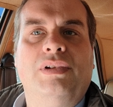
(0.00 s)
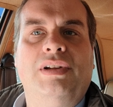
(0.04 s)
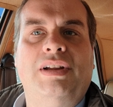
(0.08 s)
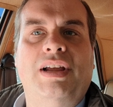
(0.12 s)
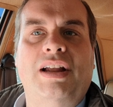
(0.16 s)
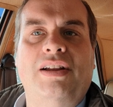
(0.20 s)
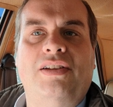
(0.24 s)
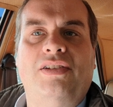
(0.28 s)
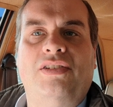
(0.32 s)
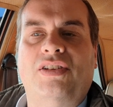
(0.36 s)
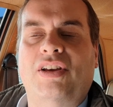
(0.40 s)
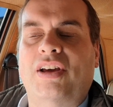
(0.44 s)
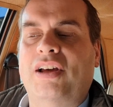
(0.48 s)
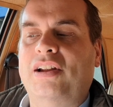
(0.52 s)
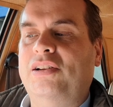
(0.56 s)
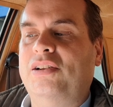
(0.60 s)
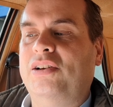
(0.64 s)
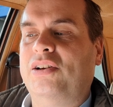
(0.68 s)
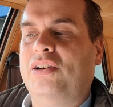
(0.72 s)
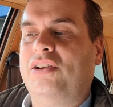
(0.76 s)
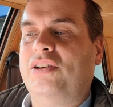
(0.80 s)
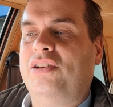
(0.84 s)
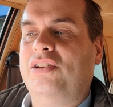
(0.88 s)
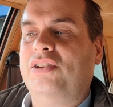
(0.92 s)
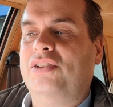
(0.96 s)
Let's uh,
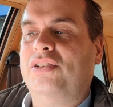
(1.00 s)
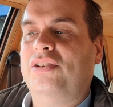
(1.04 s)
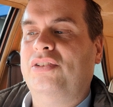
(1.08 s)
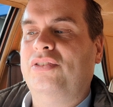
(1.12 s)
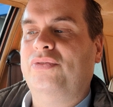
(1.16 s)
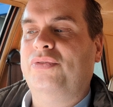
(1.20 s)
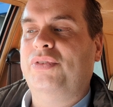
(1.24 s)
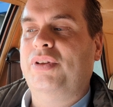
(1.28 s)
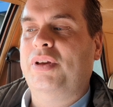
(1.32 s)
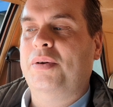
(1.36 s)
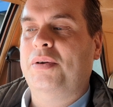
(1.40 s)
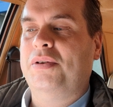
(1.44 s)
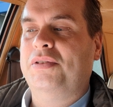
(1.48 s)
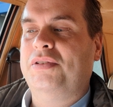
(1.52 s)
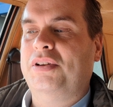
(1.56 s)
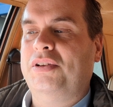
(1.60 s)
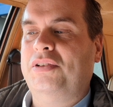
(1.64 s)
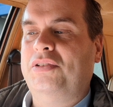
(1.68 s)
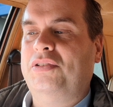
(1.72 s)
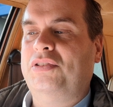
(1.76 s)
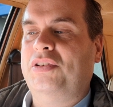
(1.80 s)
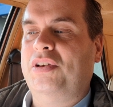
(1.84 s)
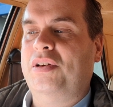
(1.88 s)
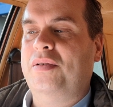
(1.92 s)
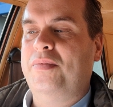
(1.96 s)
look, viewers,
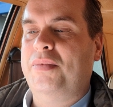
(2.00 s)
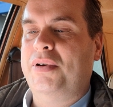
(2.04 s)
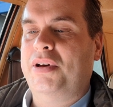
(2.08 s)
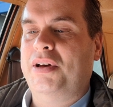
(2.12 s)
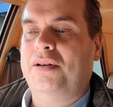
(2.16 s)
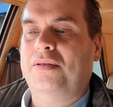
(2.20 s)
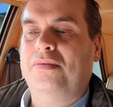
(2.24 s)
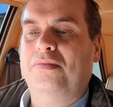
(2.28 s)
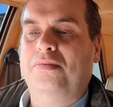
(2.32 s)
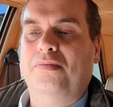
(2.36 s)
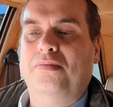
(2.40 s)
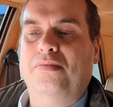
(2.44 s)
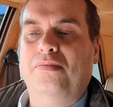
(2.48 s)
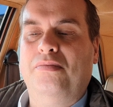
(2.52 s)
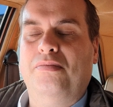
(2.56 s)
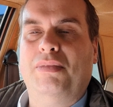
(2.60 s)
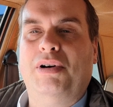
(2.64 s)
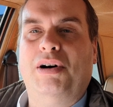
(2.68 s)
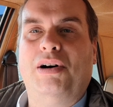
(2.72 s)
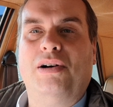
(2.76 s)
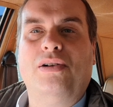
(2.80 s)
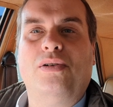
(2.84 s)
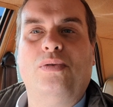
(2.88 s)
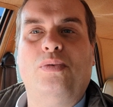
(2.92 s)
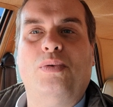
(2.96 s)
at some uh,
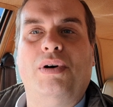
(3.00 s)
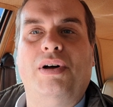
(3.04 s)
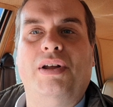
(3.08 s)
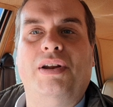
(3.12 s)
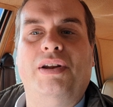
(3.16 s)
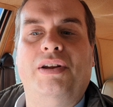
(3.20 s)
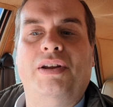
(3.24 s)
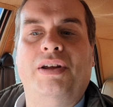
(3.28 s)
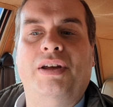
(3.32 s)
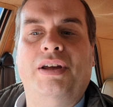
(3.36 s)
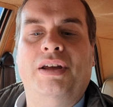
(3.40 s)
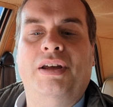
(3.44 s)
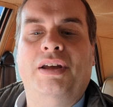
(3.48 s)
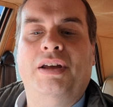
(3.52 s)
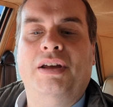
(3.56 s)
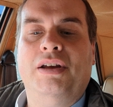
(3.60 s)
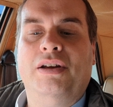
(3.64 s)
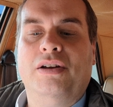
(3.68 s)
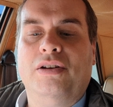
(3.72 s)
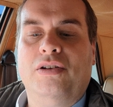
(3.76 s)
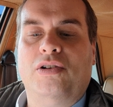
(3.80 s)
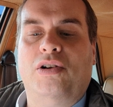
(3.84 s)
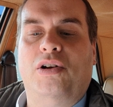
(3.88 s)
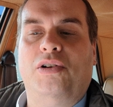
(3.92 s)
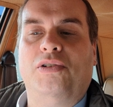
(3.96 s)
Mark one
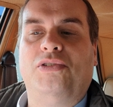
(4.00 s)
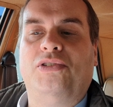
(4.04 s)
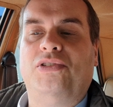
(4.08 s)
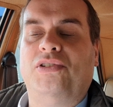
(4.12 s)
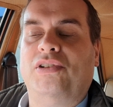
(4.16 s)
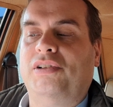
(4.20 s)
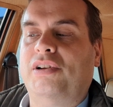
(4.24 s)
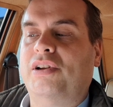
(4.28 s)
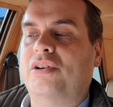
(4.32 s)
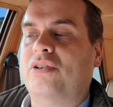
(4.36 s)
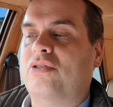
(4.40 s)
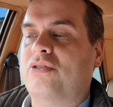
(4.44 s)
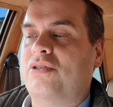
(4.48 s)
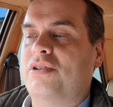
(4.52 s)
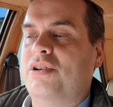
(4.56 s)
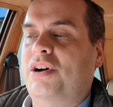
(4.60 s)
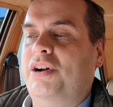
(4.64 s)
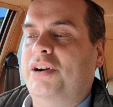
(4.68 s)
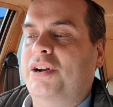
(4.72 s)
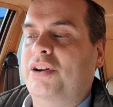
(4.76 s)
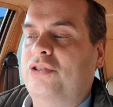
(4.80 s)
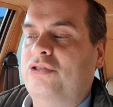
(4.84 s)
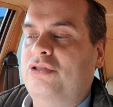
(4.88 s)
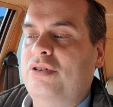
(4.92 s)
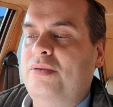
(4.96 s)
Consul and
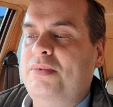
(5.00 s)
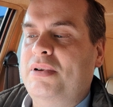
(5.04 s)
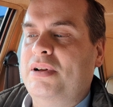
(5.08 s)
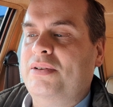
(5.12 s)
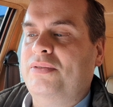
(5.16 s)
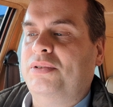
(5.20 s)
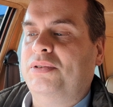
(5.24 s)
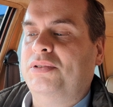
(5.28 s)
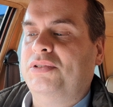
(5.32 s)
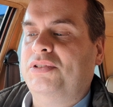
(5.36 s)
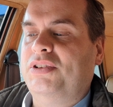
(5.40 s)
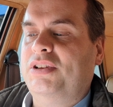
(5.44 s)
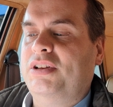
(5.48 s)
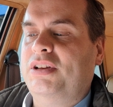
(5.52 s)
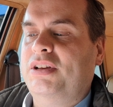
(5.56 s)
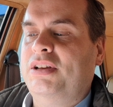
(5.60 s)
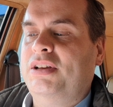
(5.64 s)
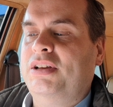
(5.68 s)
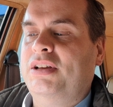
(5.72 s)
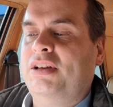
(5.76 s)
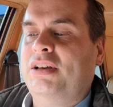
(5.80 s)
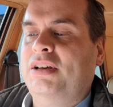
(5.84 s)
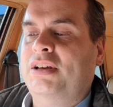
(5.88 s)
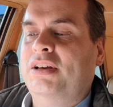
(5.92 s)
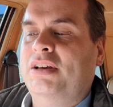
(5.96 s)
Granada trim levels.
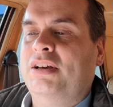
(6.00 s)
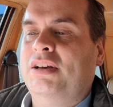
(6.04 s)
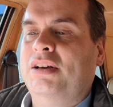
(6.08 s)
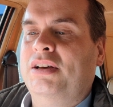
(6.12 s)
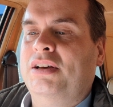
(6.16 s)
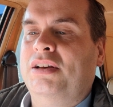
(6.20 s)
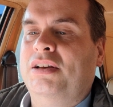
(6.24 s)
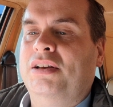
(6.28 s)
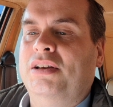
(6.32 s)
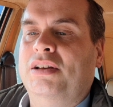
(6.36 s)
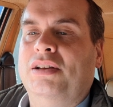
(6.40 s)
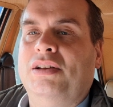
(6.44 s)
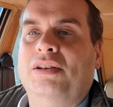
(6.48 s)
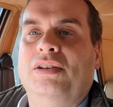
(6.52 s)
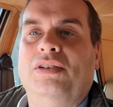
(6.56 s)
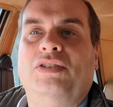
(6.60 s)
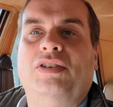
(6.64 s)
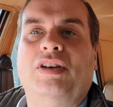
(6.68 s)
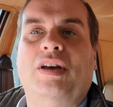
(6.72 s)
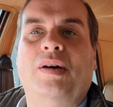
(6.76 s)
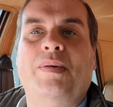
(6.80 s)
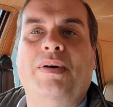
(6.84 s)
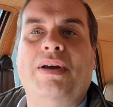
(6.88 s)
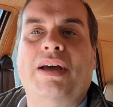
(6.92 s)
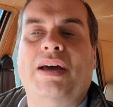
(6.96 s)

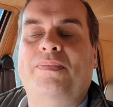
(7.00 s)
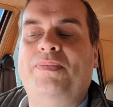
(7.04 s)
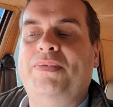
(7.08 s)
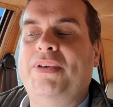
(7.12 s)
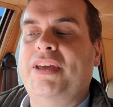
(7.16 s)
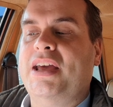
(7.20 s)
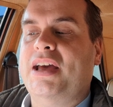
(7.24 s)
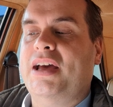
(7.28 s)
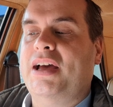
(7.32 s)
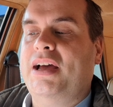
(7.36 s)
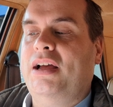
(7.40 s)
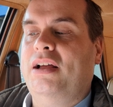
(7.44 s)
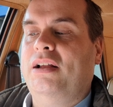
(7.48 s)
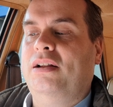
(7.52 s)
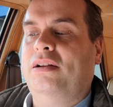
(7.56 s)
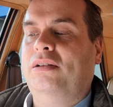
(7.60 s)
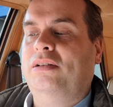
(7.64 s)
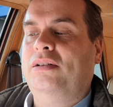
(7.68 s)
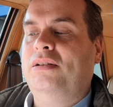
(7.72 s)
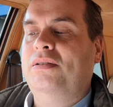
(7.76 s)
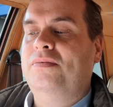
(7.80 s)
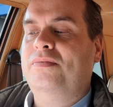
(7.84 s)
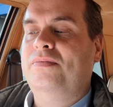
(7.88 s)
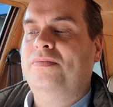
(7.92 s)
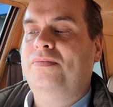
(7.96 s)
So we had the
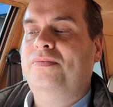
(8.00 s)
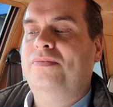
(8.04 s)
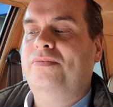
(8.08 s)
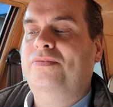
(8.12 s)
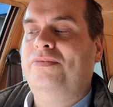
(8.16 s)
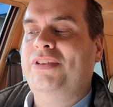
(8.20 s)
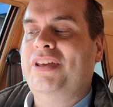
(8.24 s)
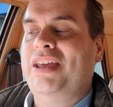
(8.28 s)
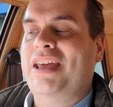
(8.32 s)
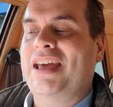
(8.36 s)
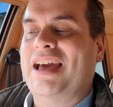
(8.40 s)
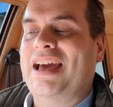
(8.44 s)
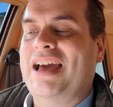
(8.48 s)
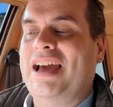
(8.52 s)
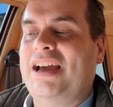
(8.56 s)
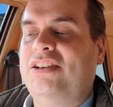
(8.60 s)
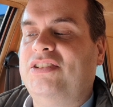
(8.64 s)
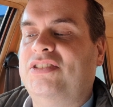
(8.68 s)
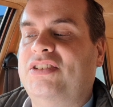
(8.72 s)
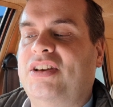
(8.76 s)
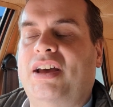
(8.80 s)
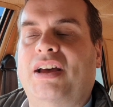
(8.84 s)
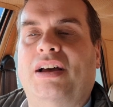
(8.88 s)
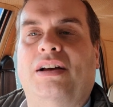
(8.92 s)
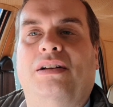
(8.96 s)
L, the
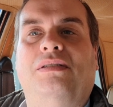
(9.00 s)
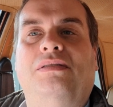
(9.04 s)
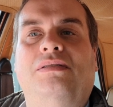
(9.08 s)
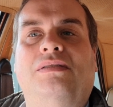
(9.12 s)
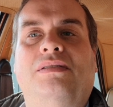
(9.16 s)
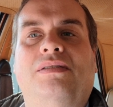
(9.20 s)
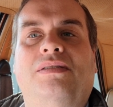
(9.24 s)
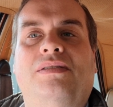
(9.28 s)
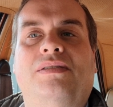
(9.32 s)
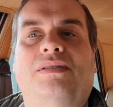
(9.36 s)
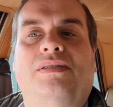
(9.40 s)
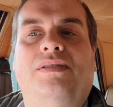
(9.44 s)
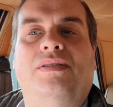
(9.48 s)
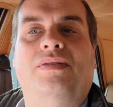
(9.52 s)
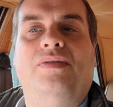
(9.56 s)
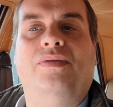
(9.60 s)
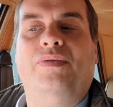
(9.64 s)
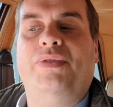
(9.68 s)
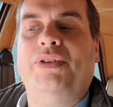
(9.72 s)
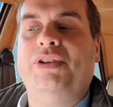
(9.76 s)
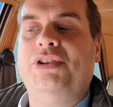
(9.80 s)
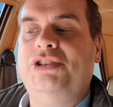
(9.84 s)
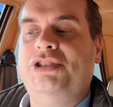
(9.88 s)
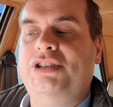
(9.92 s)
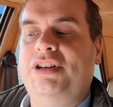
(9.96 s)
X L,
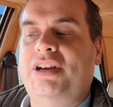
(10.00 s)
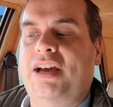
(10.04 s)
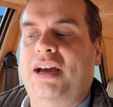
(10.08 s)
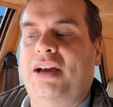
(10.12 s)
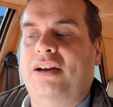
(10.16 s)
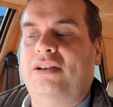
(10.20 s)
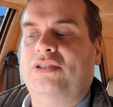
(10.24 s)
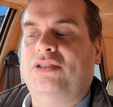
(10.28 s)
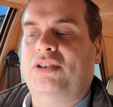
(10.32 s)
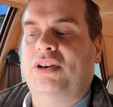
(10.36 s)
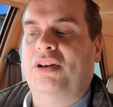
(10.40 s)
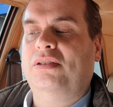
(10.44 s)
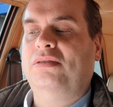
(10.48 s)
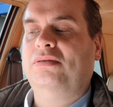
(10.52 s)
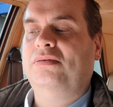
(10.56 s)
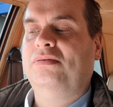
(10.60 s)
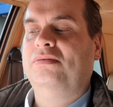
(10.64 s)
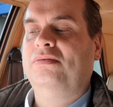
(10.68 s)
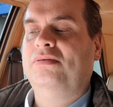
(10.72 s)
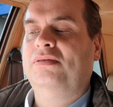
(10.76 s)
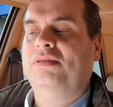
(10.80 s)
the G X L.